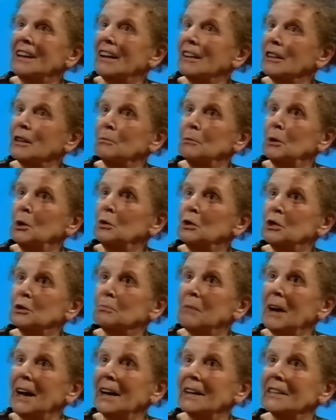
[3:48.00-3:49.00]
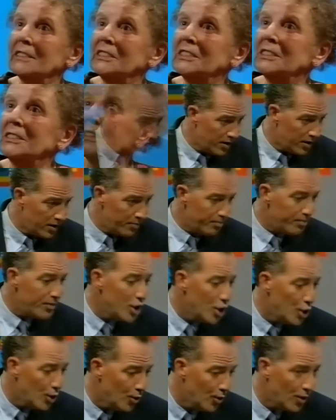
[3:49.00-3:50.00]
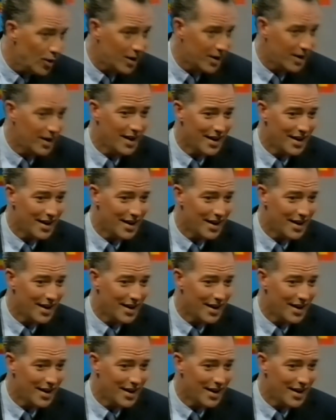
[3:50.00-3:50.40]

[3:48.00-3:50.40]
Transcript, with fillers: that, the mood's passed. Mew. Yeah.